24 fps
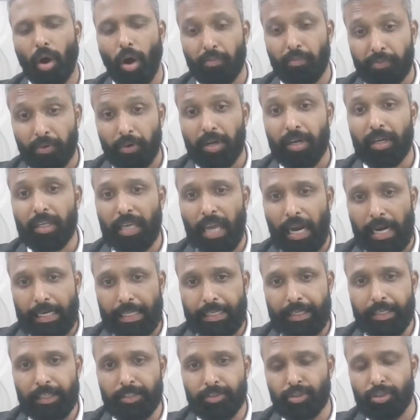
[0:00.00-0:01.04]
offered
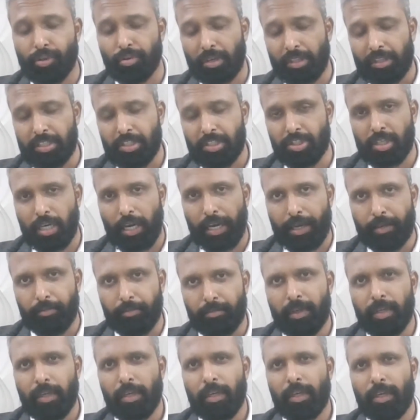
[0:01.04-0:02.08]
candidates during this
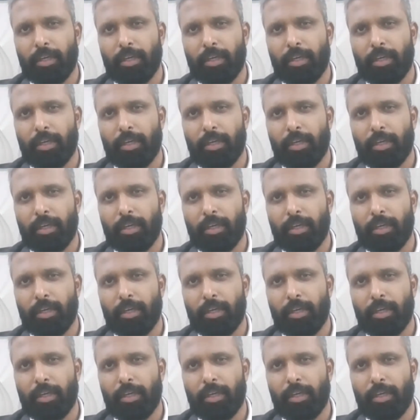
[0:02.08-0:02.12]
time